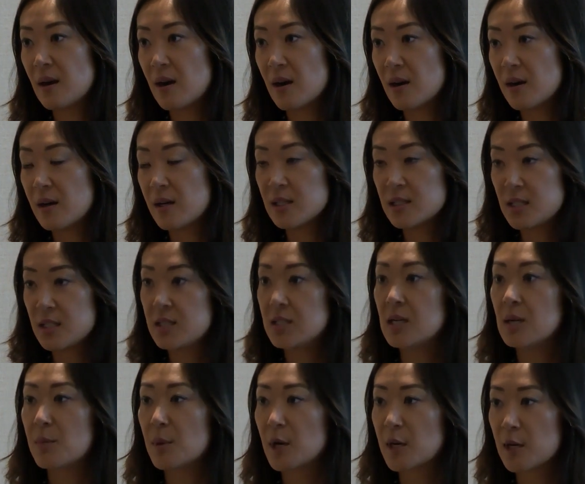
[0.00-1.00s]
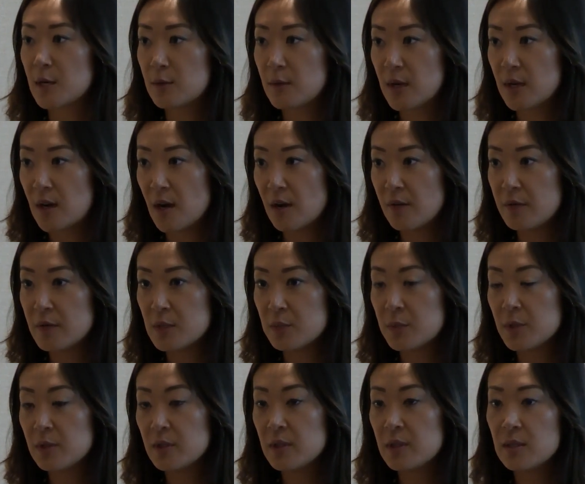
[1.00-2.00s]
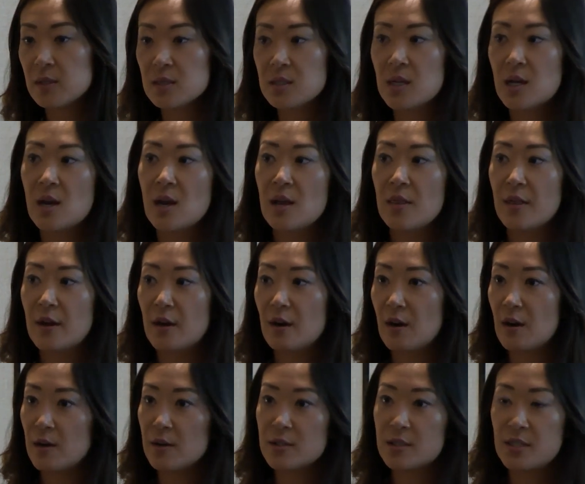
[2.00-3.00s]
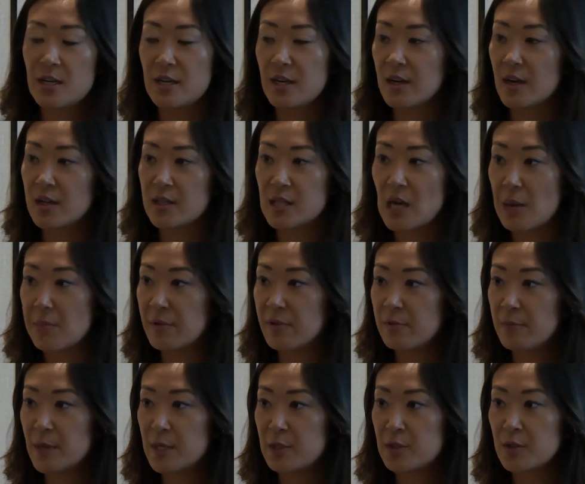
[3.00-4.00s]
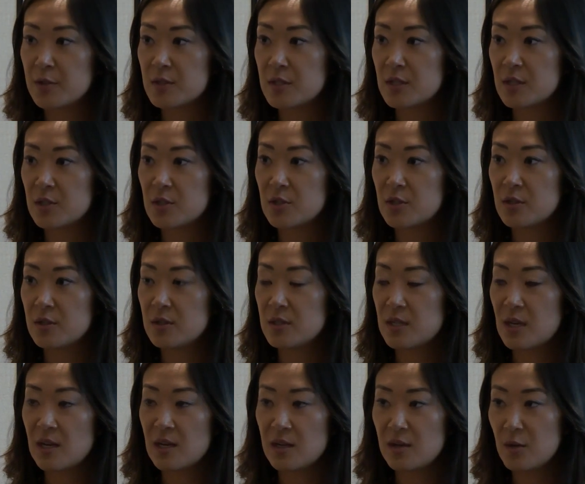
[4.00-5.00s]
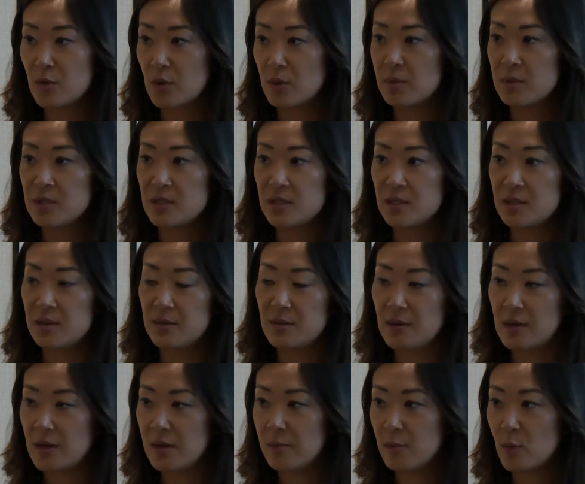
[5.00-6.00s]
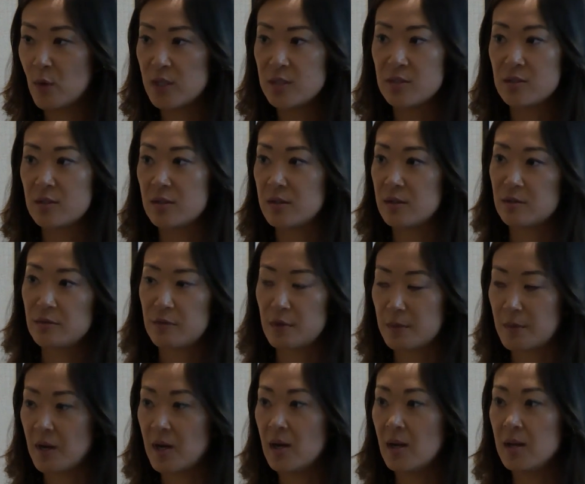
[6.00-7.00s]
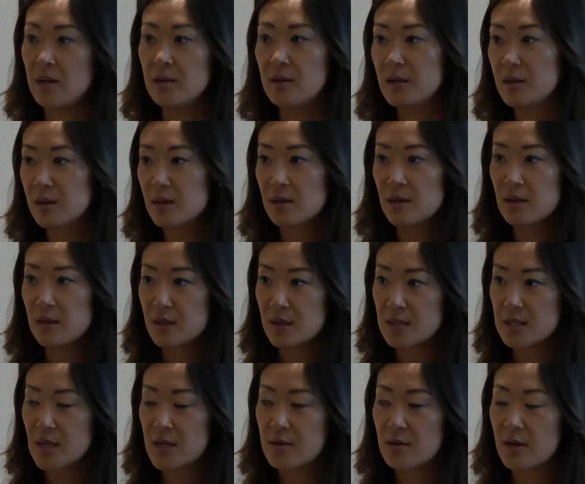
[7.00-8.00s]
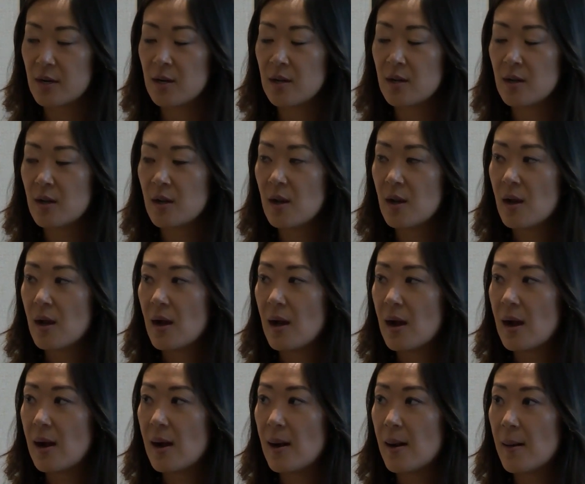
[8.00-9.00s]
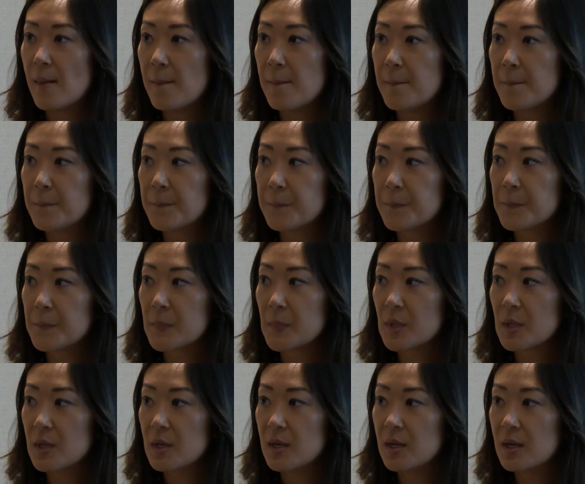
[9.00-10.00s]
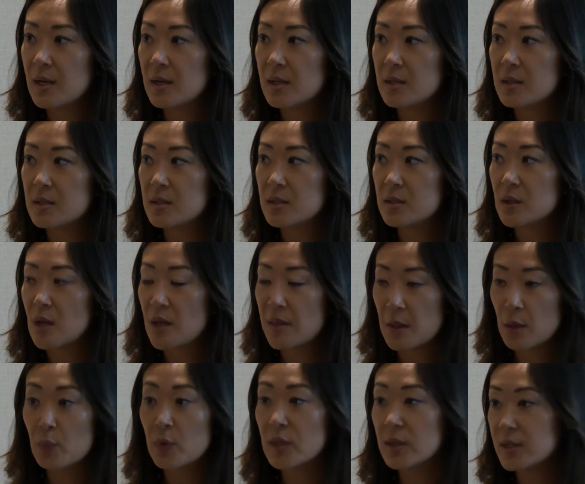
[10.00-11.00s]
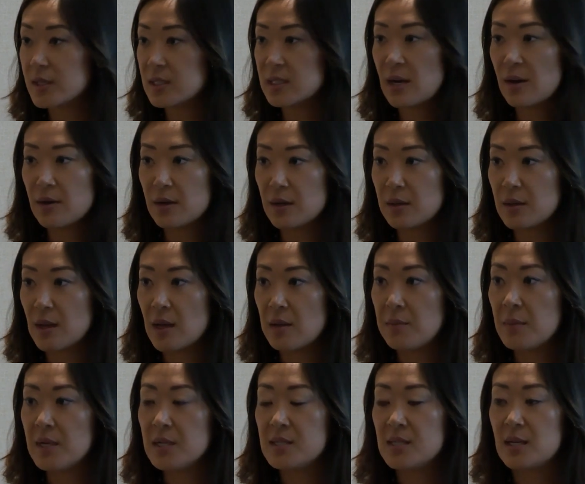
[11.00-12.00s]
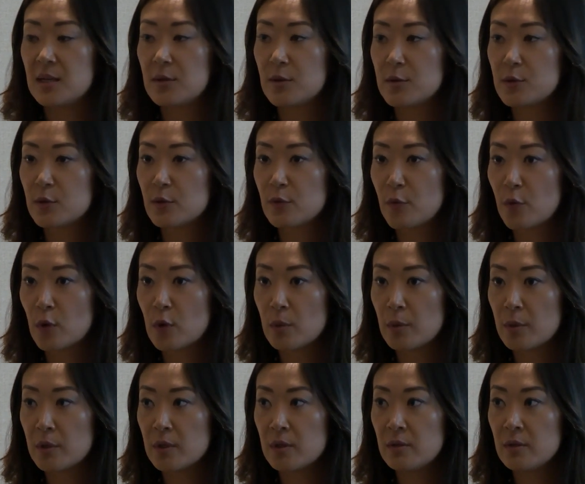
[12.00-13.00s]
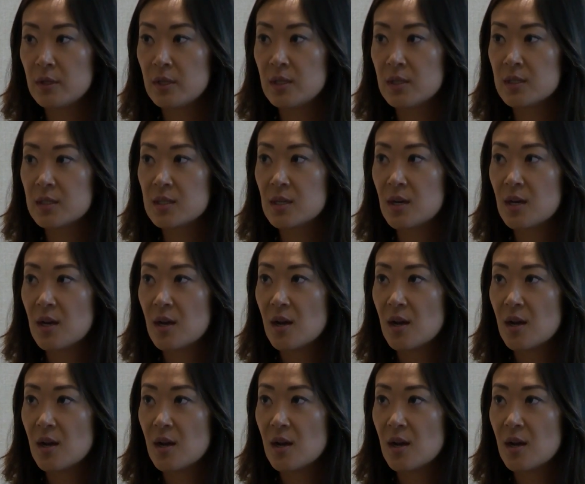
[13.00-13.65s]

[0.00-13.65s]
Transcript: our existing market rate office buildings. They're all sitting on top of metro stations at Normandy, Western, Vermont, et cetera. And then we lease out and maintain those affordable units.